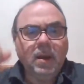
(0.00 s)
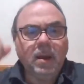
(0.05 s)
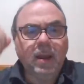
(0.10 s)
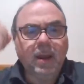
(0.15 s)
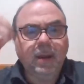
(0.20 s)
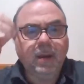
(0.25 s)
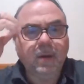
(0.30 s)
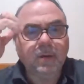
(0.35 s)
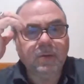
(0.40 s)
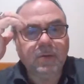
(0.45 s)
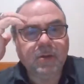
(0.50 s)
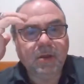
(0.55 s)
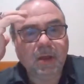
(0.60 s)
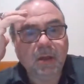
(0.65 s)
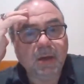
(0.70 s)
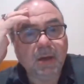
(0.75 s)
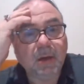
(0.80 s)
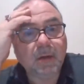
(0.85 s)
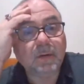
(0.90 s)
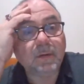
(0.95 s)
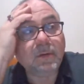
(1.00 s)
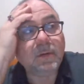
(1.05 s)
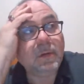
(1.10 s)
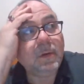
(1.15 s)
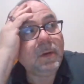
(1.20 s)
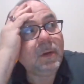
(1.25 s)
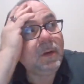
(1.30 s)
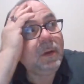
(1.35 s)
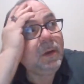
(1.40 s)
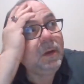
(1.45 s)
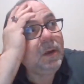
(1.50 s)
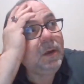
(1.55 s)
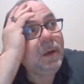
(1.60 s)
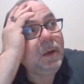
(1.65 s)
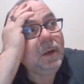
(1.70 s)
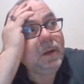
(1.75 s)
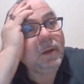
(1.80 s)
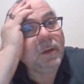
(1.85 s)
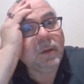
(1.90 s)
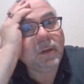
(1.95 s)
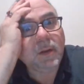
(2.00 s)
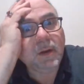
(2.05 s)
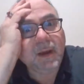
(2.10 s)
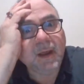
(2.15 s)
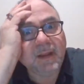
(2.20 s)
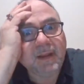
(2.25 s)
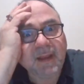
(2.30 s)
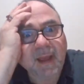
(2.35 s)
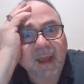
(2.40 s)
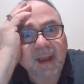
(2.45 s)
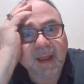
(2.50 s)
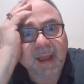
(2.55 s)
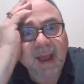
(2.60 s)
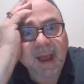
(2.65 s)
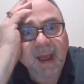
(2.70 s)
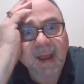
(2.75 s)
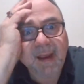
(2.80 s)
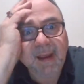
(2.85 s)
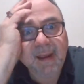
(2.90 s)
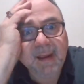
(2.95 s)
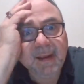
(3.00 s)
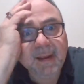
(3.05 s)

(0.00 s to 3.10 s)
I go, "Gino, look at that guy.